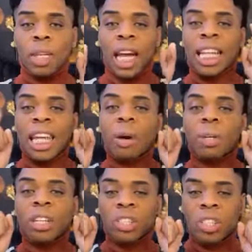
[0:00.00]
And there
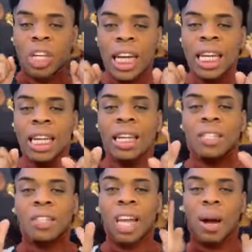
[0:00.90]
was a
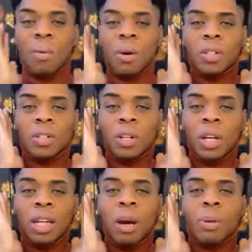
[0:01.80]
genius that was,
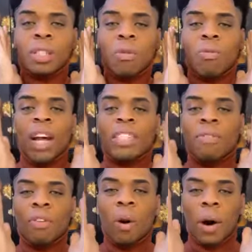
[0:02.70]
there was a
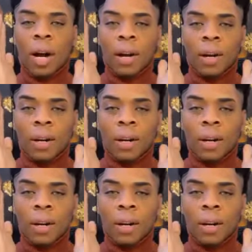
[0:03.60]
reservoir